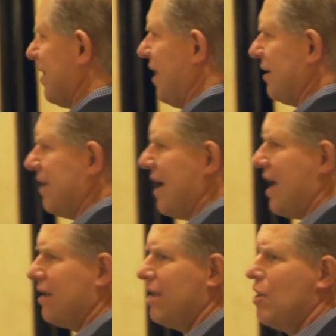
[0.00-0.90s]
like
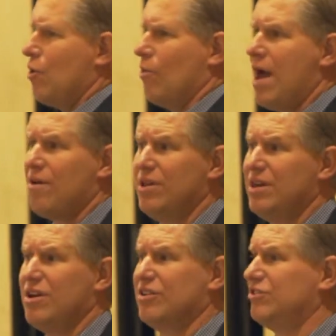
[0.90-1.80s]
that. We're not really
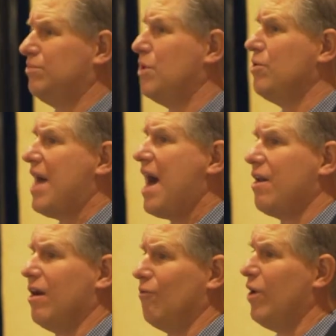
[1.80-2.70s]
going to smooth out
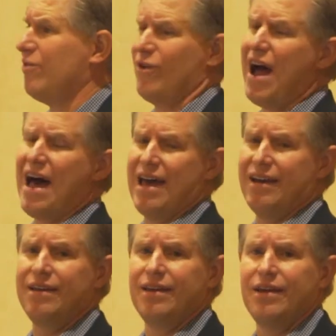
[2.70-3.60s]
a rough ride.
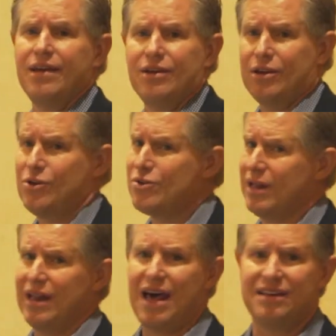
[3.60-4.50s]
Usually
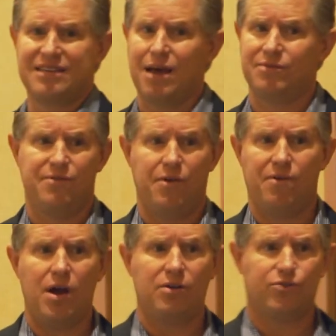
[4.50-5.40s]
a lot of times if your
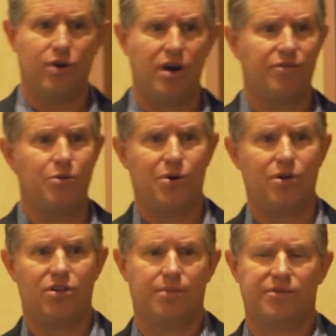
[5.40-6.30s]
road's rough, you put a
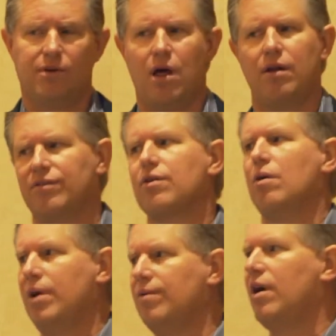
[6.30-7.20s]
chip seal on, it's going
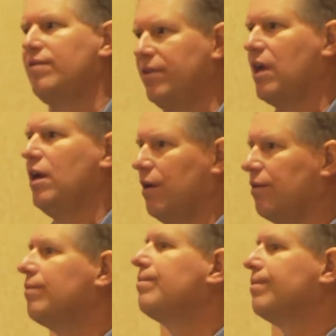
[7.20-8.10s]
to be rough again.
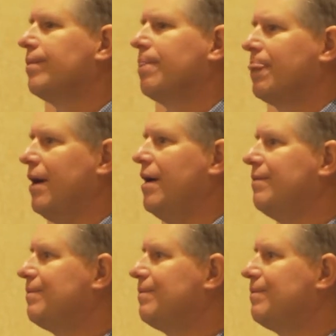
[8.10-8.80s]
Okay?